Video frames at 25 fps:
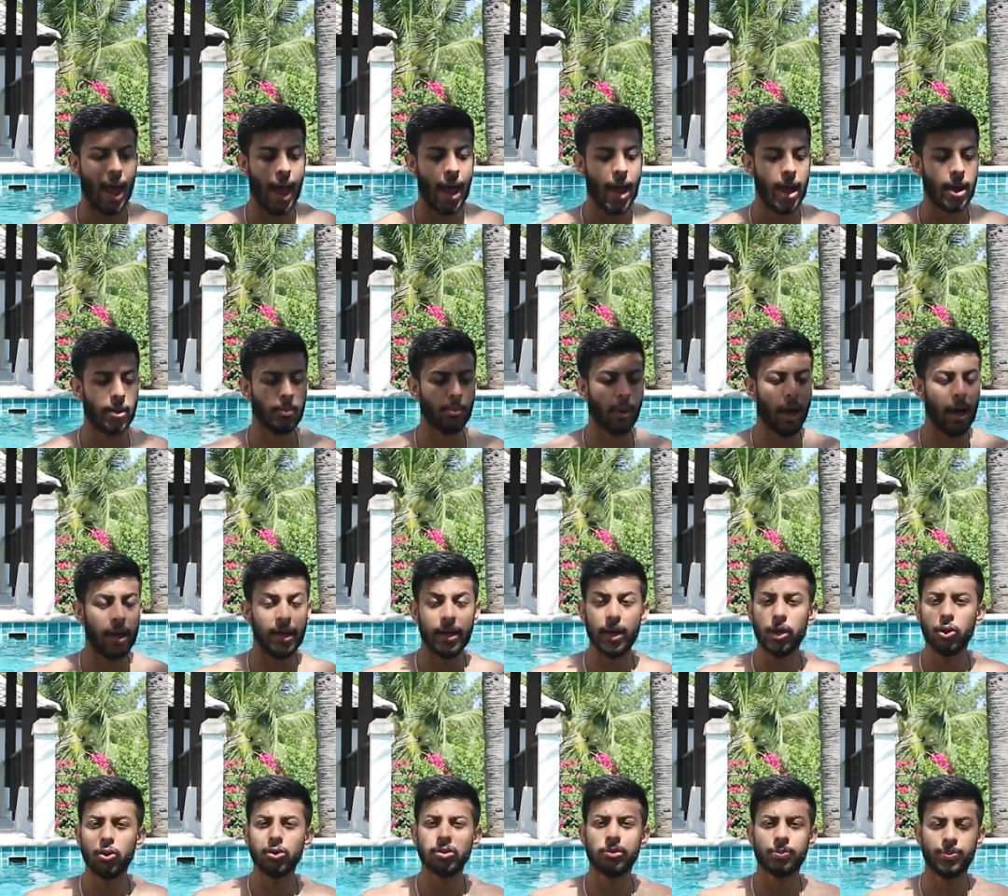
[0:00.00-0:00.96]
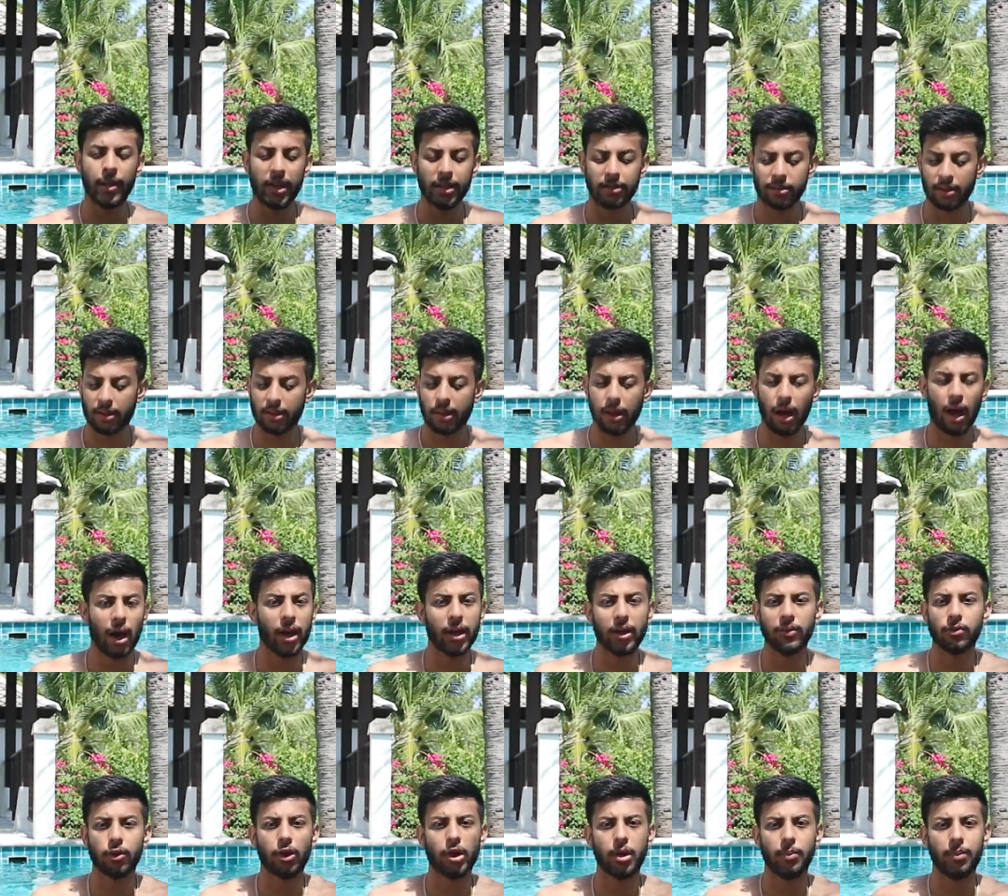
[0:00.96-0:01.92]
And my heels basically aren't
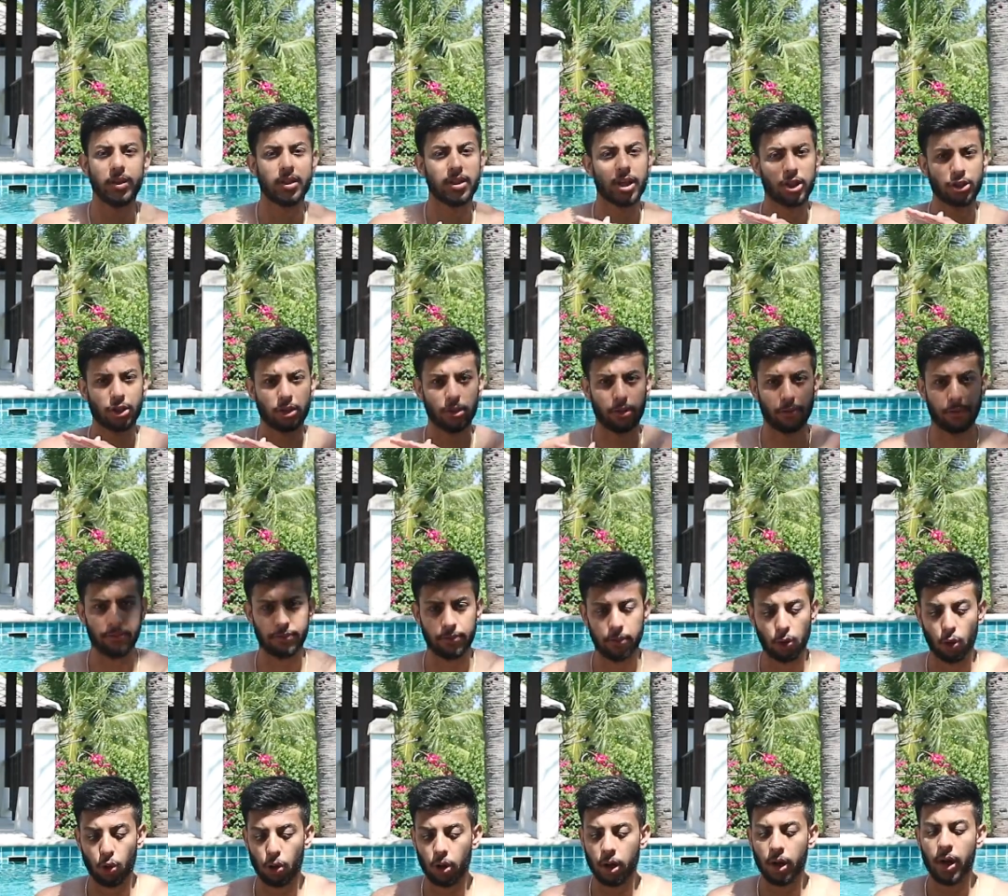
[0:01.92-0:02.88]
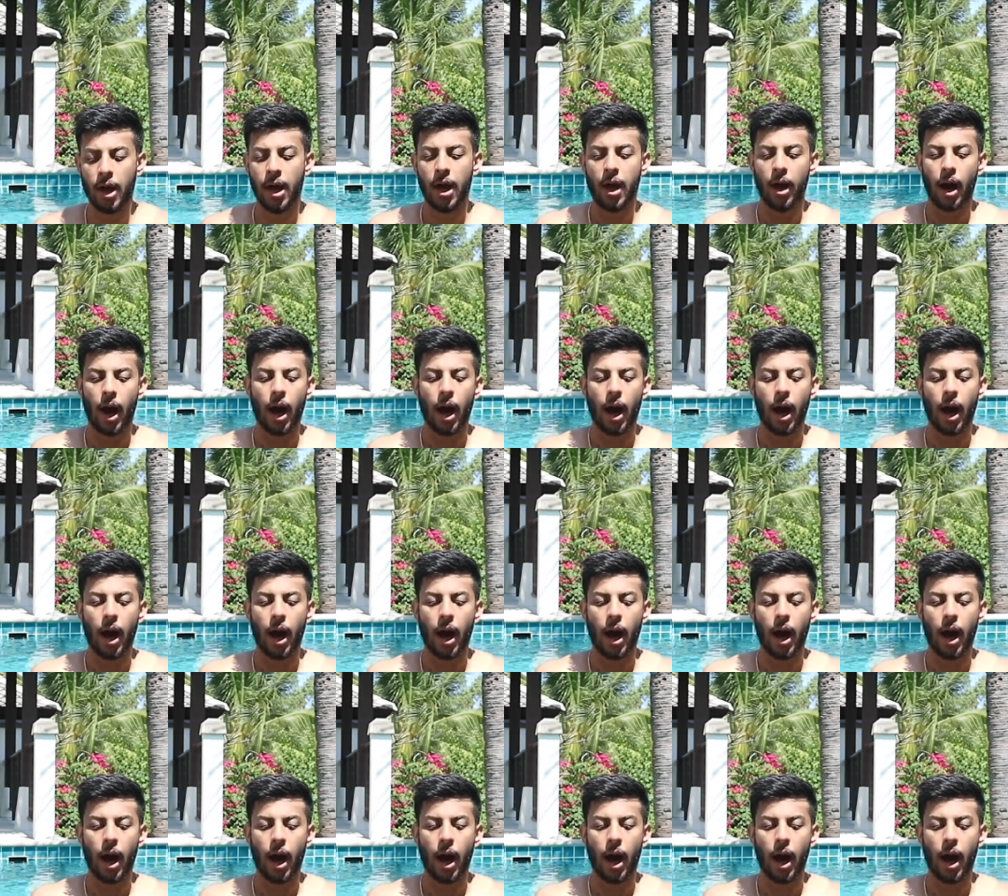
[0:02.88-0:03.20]
even gonna be touching the floor.